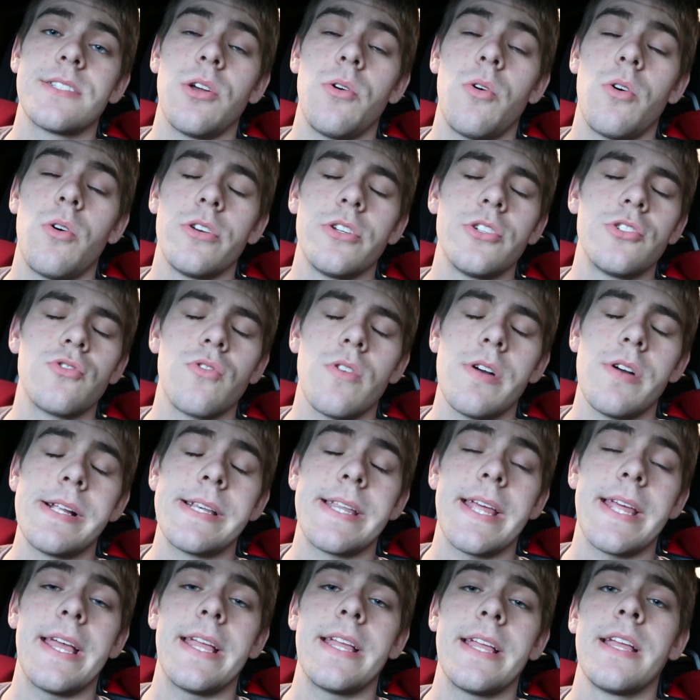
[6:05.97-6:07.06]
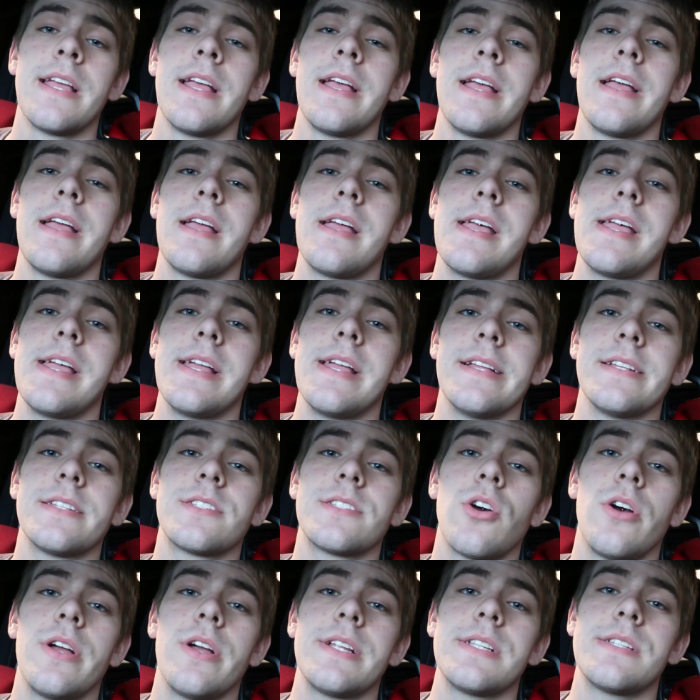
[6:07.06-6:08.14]
So on a dry day, it is
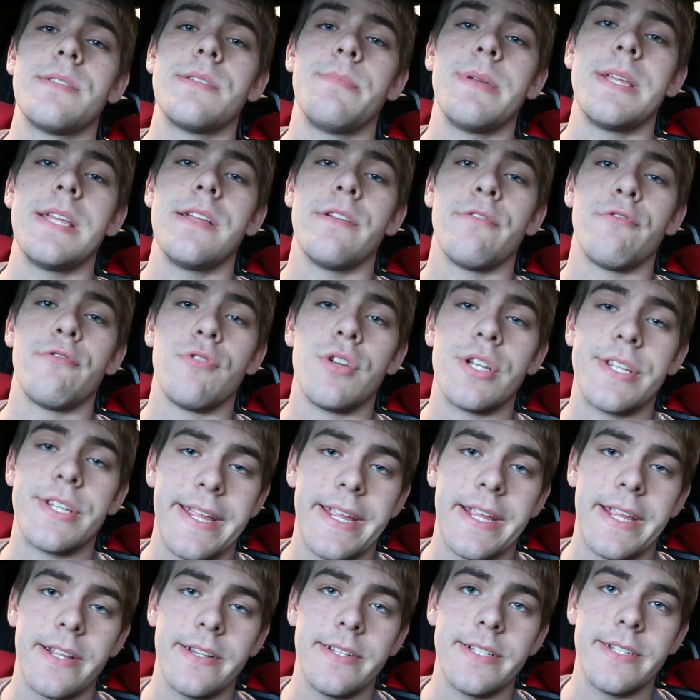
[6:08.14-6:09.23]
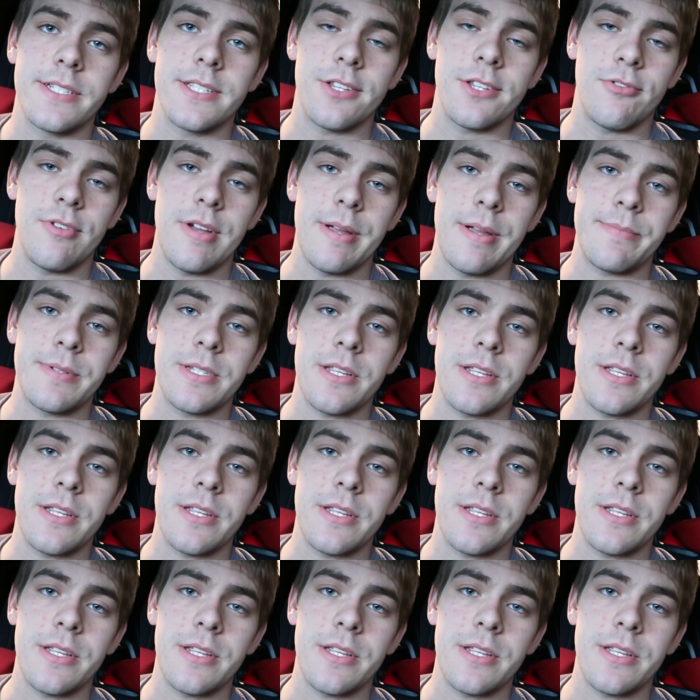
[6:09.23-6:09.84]
going to be ridiculous, the grip.